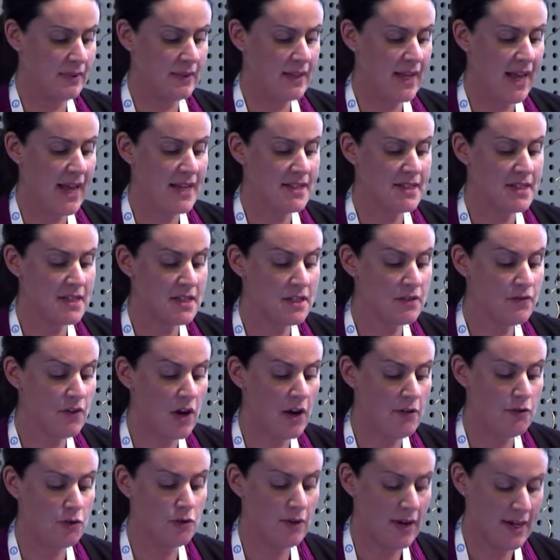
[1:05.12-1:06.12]
Cancer
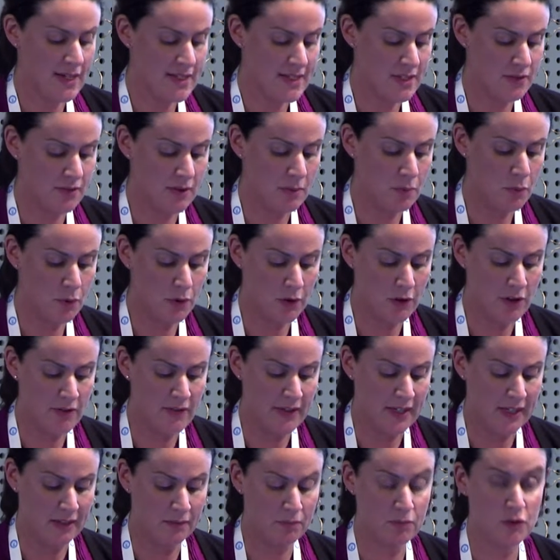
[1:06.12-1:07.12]
survival rates are
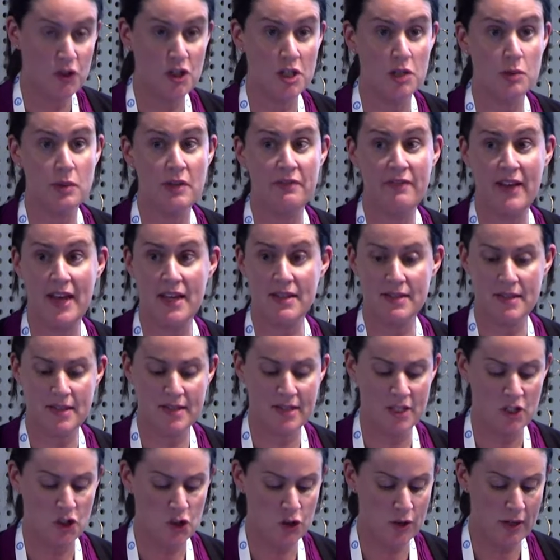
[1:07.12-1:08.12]
improving due to advances
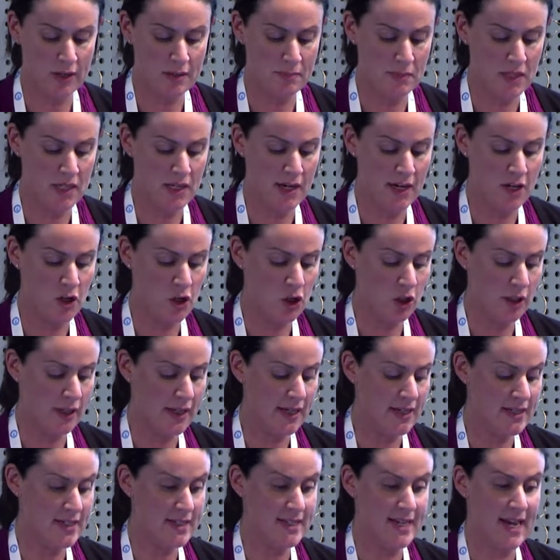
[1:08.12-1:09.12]
in treatment and
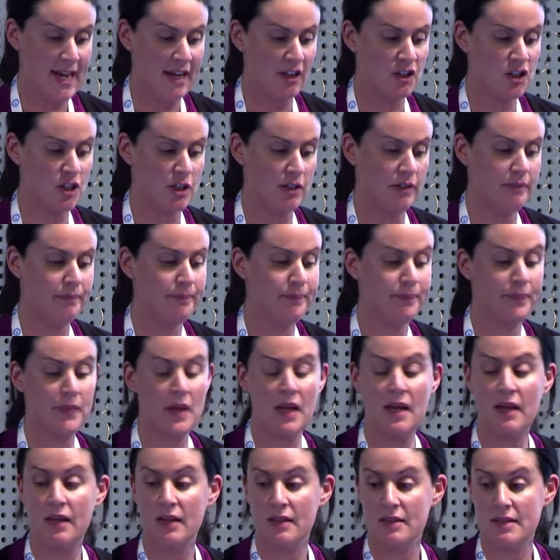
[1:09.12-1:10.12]
earlier detection.
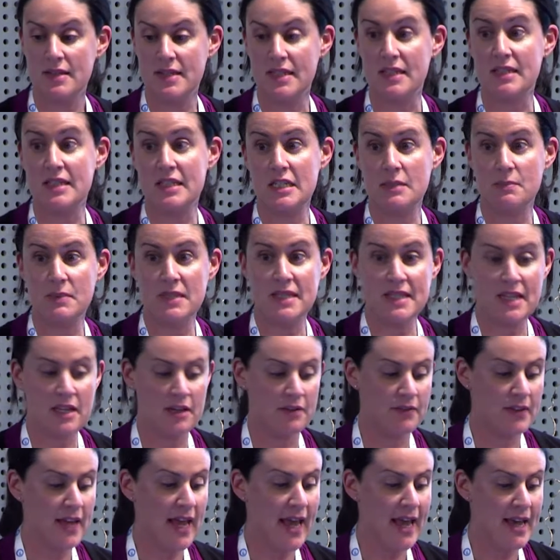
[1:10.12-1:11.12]
60%
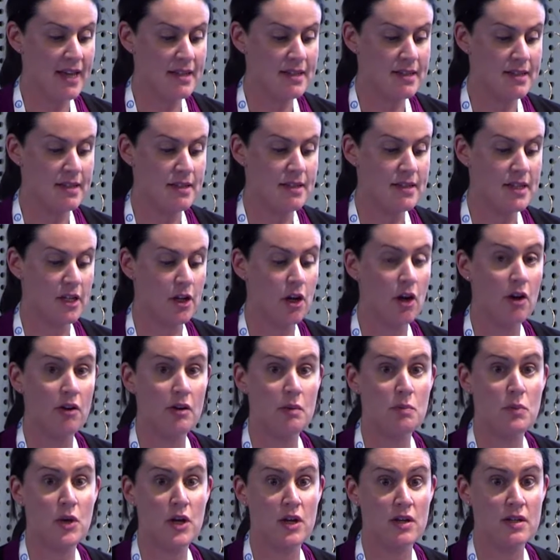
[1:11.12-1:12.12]
of cancers occur
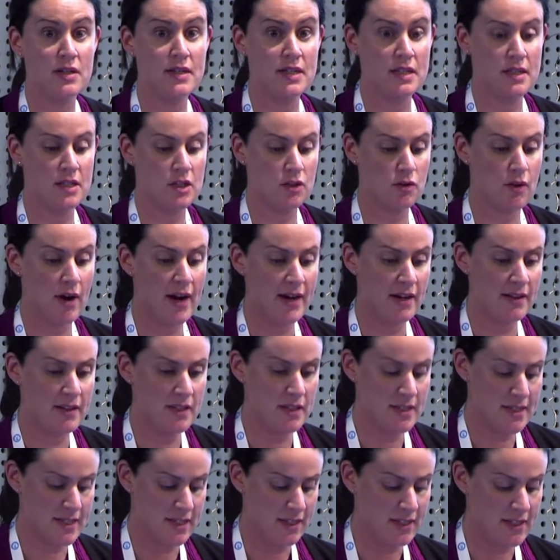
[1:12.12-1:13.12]
in persons greater
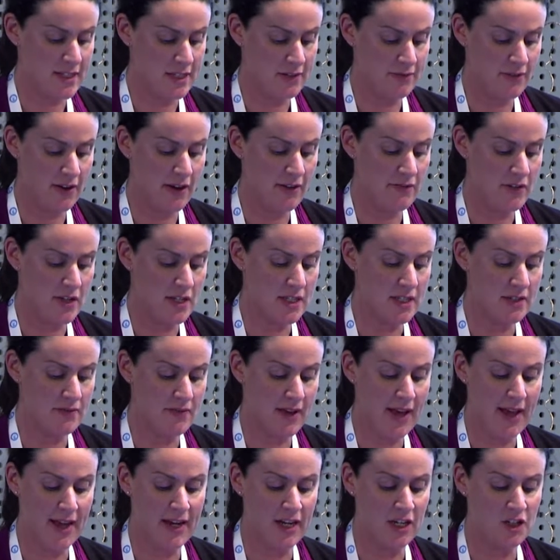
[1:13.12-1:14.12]
than 65 years of
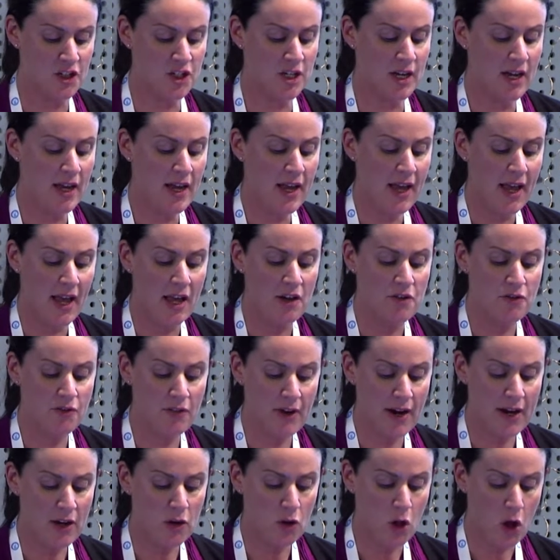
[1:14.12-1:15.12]
age, and
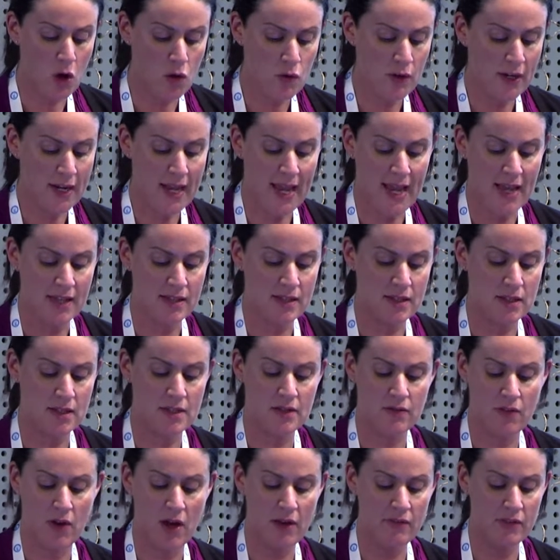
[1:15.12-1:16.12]
frail older cancer
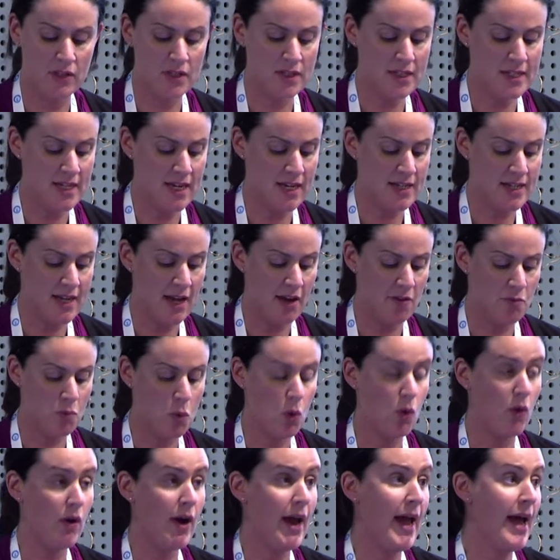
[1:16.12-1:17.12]
survivors tend to have
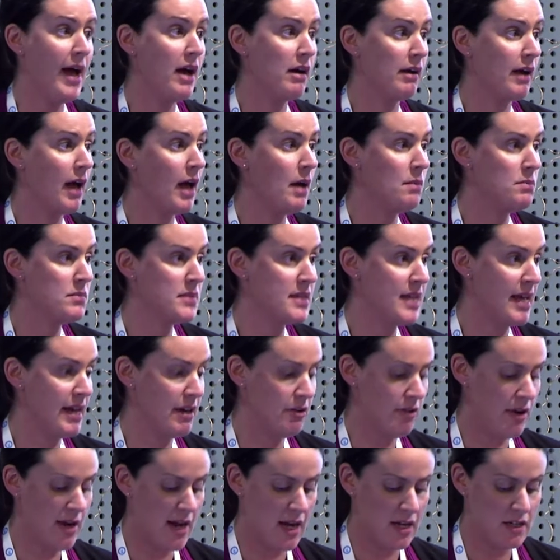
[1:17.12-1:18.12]
poorer outcomes and
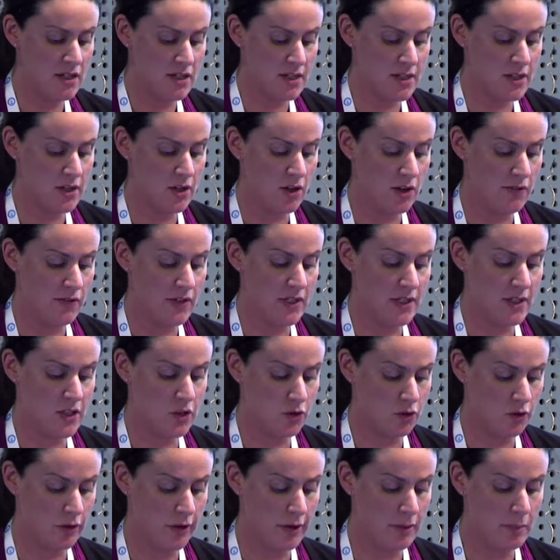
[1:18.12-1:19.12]
are an
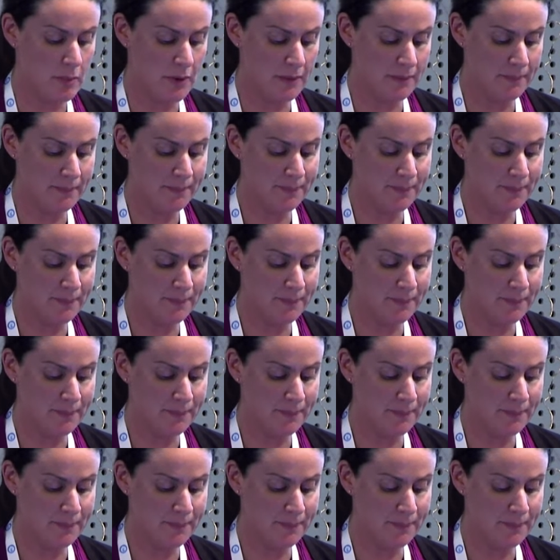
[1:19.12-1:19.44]
underserviced group.